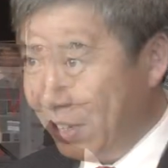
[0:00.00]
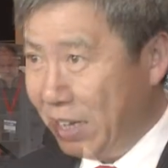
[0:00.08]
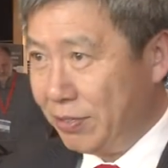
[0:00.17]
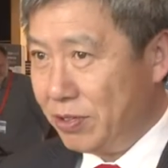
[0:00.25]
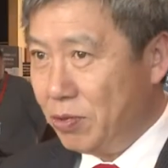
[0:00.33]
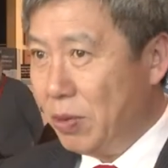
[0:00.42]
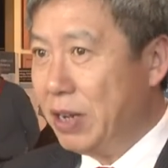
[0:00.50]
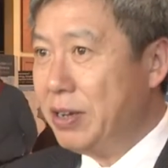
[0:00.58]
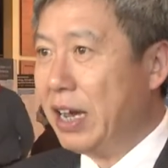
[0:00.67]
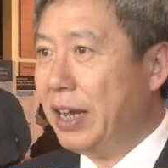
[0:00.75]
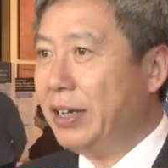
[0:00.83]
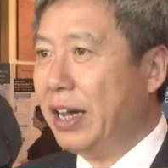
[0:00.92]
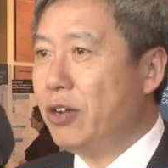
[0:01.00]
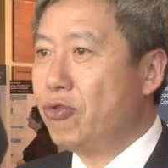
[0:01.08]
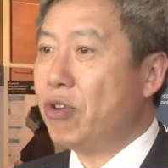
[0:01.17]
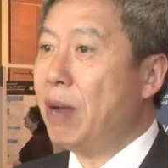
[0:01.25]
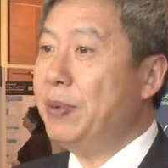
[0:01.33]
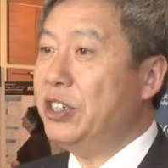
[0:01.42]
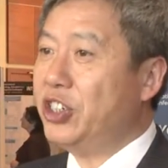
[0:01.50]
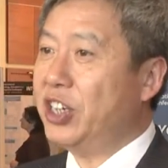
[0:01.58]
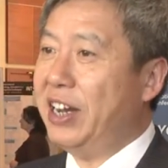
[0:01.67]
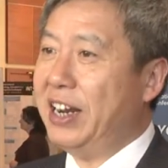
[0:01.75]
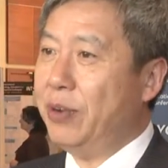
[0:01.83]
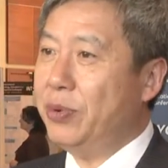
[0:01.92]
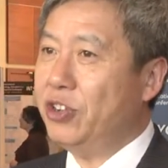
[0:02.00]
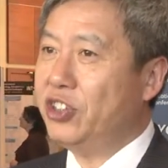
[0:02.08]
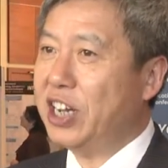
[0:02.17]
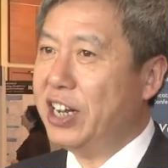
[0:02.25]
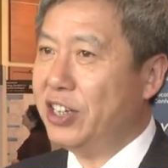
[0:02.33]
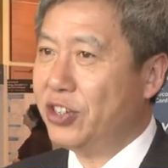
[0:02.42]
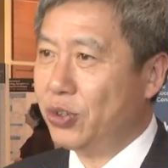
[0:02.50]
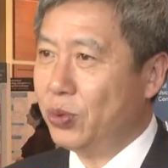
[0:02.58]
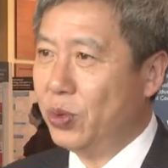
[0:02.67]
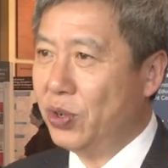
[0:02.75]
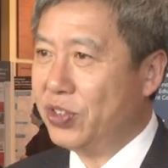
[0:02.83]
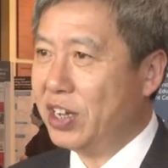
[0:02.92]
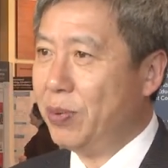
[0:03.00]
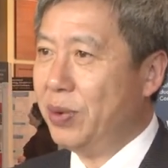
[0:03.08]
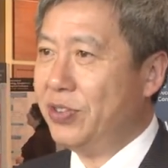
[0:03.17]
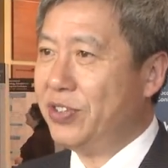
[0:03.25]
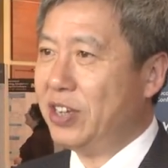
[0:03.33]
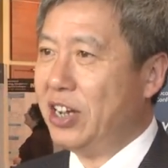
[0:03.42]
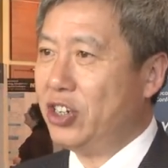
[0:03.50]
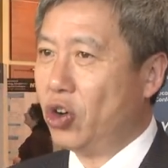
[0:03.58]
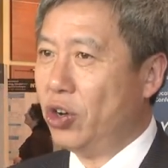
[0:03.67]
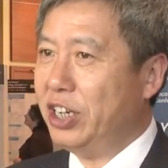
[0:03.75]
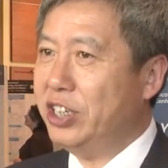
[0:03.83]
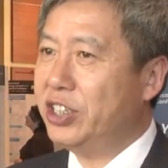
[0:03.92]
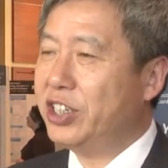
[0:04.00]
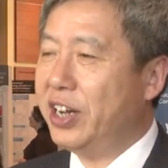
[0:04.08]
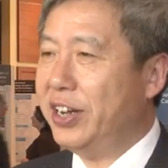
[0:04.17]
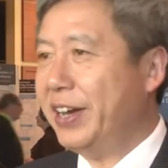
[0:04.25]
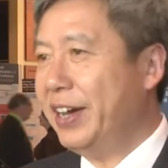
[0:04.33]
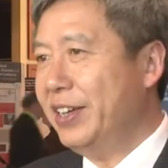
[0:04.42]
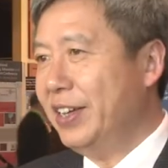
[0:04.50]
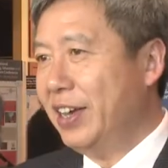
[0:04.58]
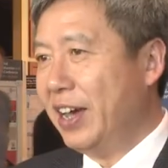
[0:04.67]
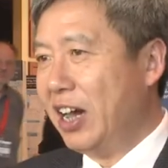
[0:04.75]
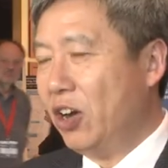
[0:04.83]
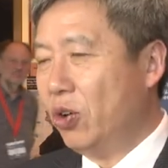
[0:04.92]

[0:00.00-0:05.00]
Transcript: Yeah, well, you know, I grew up in China, went to Chinese schools, I taught in China. I